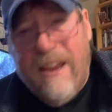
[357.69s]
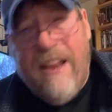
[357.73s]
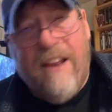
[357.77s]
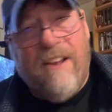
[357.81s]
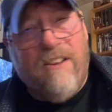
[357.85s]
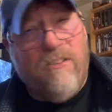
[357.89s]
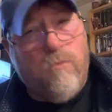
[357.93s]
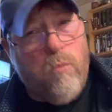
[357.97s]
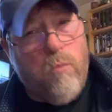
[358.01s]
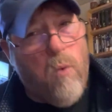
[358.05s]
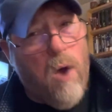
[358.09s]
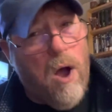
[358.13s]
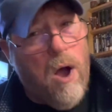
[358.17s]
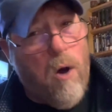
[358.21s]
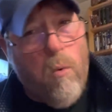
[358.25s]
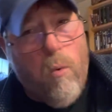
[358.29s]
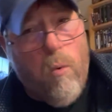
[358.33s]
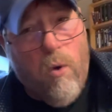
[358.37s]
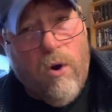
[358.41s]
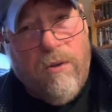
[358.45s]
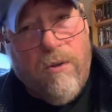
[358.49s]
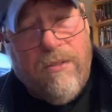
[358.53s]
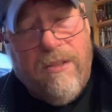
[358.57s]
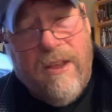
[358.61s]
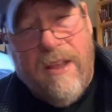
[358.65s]
It is well
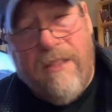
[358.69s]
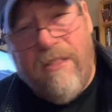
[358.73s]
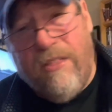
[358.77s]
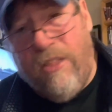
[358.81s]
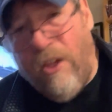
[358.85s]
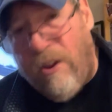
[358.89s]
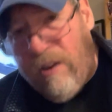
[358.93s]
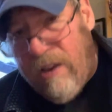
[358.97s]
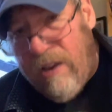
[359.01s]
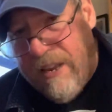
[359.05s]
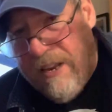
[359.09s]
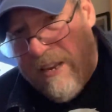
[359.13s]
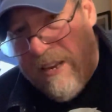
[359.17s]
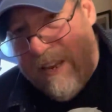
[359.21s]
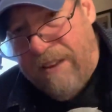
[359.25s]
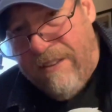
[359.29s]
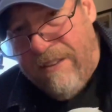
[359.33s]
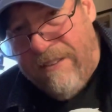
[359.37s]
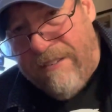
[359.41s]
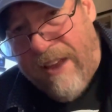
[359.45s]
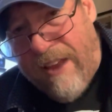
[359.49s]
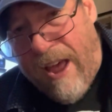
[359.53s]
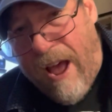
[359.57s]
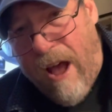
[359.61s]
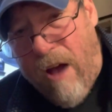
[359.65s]
worth it. The link
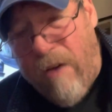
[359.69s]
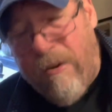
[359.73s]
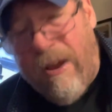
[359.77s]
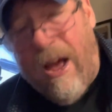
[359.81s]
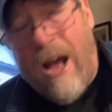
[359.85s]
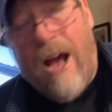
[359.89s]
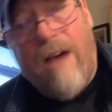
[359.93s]
is down.